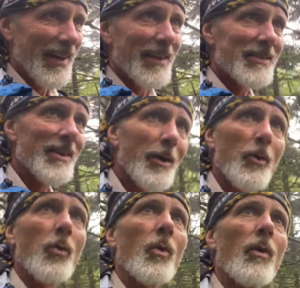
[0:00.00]

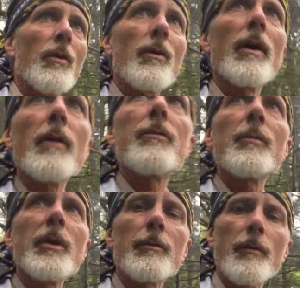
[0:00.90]
So from
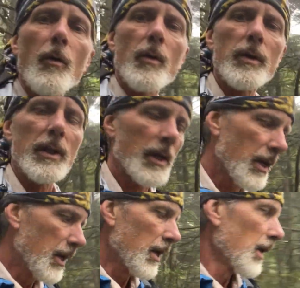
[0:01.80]
here forward,
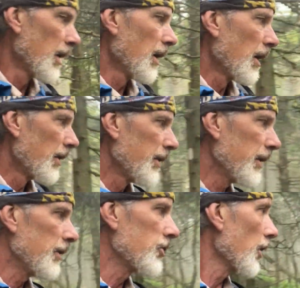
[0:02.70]

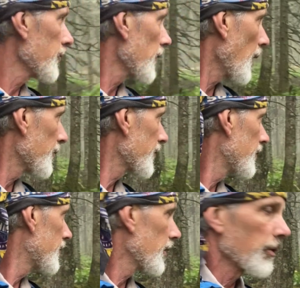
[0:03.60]
the shelter I was
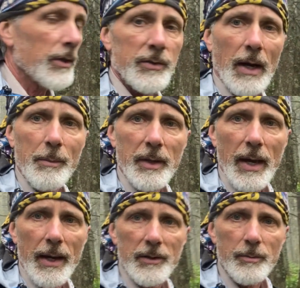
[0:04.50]
considering stopping
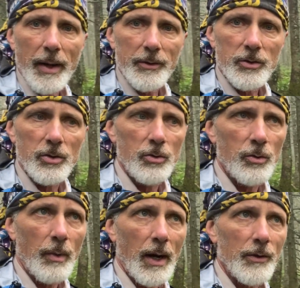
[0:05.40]
at is about 2
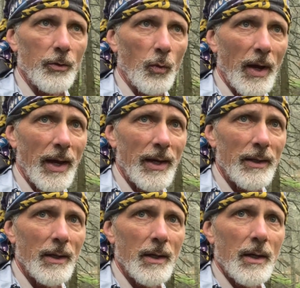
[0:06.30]
miles
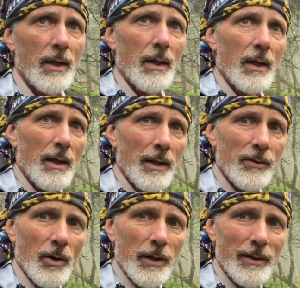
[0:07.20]
away, and it's
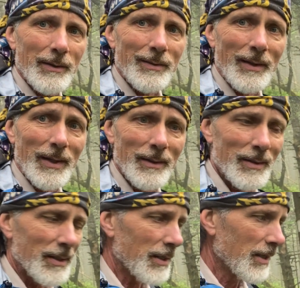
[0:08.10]
on a descent.